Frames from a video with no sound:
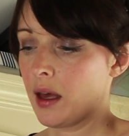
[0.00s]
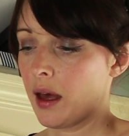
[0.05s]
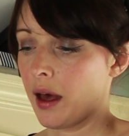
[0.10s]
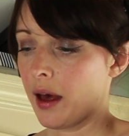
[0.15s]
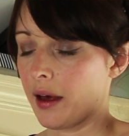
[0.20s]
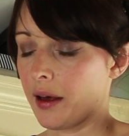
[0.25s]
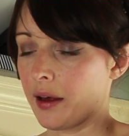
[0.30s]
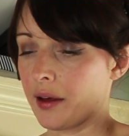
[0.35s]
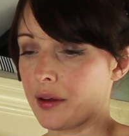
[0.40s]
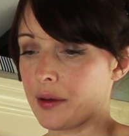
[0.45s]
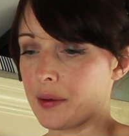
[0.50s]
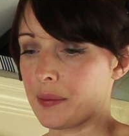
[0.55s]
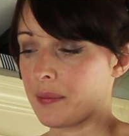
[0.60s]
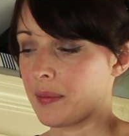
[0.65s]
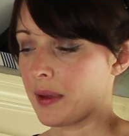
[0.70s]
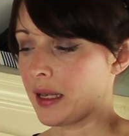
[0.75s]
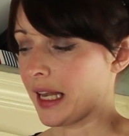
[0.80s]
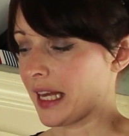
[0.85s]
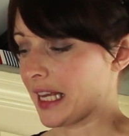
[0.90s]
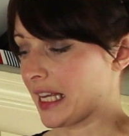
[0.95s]

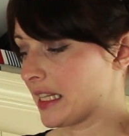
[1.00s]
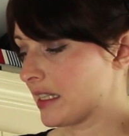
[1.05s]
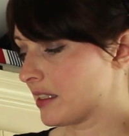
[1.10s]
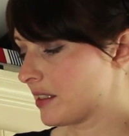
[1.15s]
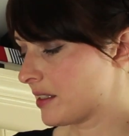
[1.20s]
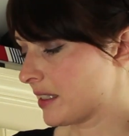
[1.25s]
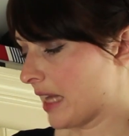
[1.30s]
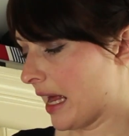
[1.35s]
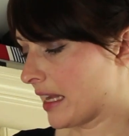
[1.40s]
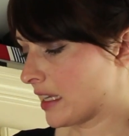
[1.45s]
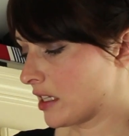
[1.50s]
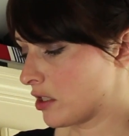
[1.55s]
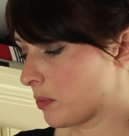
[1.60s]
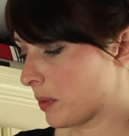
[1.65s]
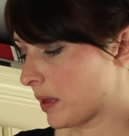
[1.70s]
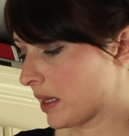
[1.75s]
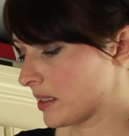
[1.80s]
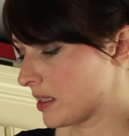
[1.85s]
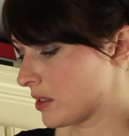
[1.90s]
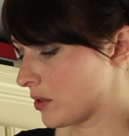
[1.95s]
like the stand,
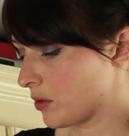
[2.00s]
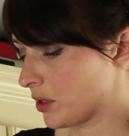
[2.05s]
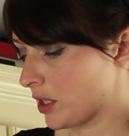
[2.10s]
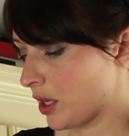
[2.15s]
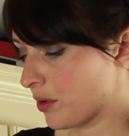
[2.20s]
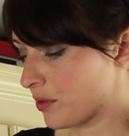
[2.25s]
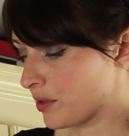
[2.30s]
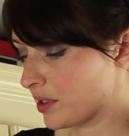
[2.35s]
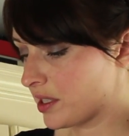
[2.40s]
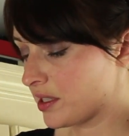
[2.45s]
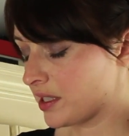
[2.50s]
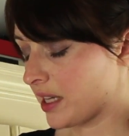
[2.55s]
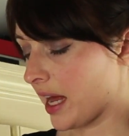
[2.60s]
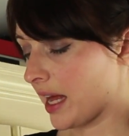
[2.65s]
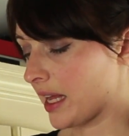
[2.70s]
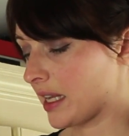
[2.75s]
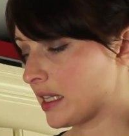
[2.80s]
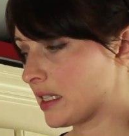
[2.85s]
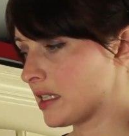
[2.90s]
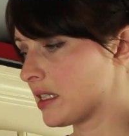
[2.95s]
because I don't use the
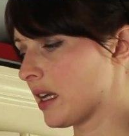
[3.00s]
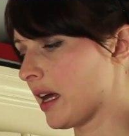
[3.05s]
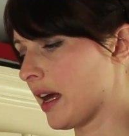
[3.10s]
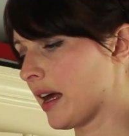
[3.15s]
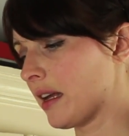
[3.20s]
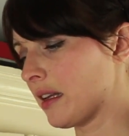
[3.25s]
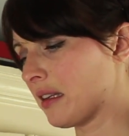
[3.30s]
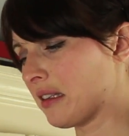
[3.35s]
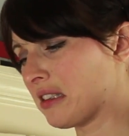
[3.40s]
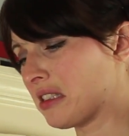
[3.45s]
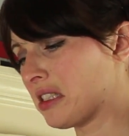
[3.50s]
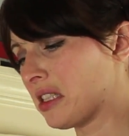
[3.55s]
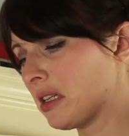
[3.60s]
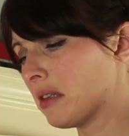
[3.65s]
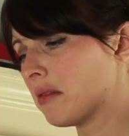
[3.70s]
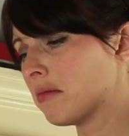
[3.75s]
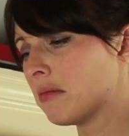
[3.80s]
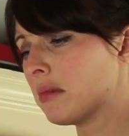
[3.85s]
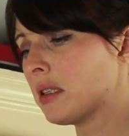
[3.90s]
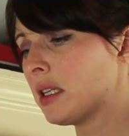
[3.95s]
stand and
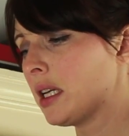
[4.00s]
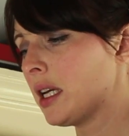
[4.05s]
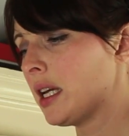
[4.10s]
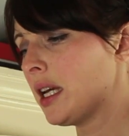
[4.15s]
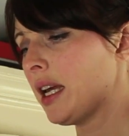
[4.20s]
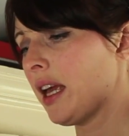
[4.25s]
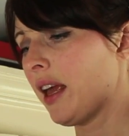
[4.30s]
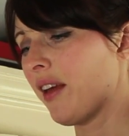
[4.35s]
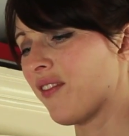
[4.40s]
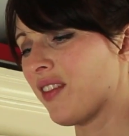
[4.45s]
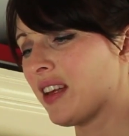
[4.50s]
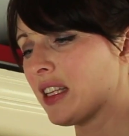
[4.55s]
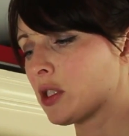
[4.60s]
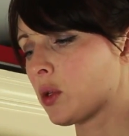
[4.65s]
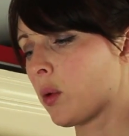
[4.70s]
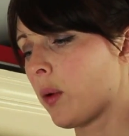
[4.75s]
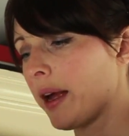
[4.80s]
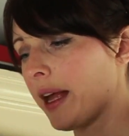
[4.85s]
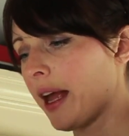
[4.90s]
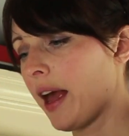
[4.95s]
it feels
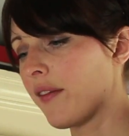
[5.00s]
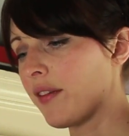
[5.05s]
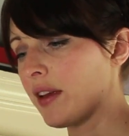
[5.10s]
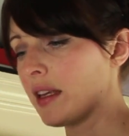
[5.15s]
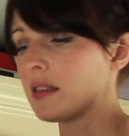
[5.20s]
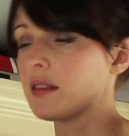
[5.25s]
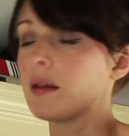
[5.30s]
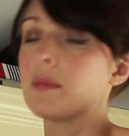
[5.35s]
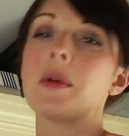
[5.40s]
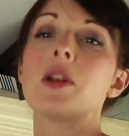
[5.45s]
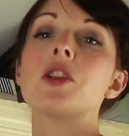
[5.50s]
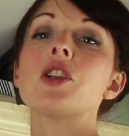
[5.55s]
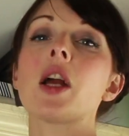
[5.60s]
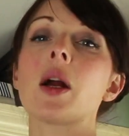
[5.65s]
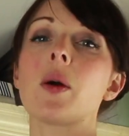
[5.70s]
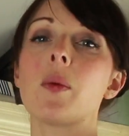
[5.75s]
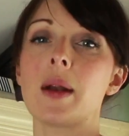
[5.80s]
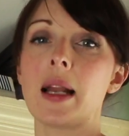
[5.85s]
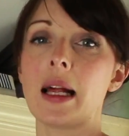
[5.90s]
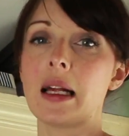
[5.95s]
quite heavy, so I'm going to
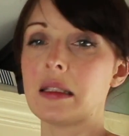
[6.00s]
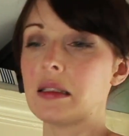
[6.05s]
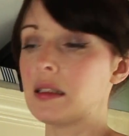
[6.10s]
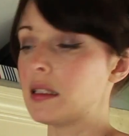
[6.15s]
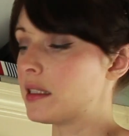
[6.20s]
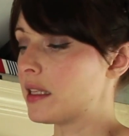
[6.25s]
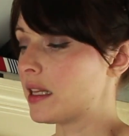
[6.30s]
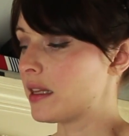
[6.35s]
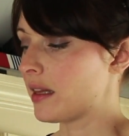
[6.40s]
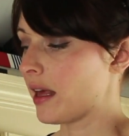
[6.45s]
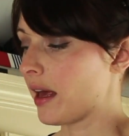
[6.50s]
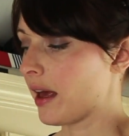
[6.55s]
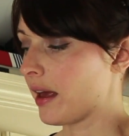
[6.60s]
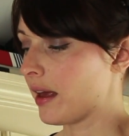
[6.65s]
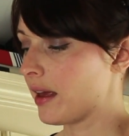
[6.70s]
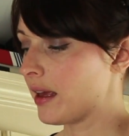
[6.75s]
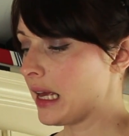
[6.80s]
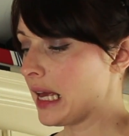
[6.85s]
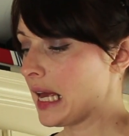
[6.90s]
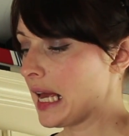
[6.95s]
check what else is in
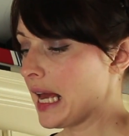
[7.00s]
there.